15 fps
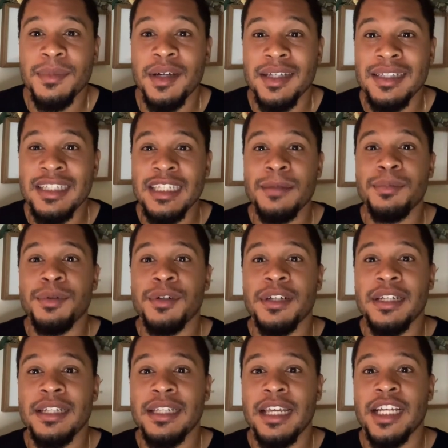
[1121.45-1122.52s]
a deeper
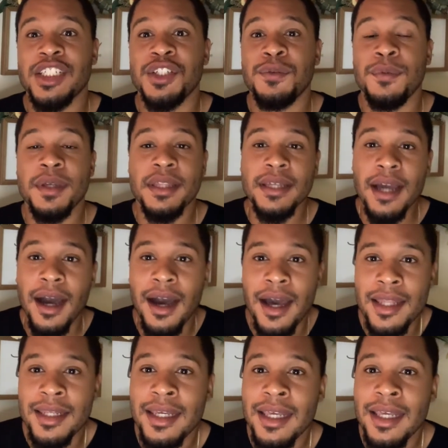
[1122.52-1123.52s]
connection with God.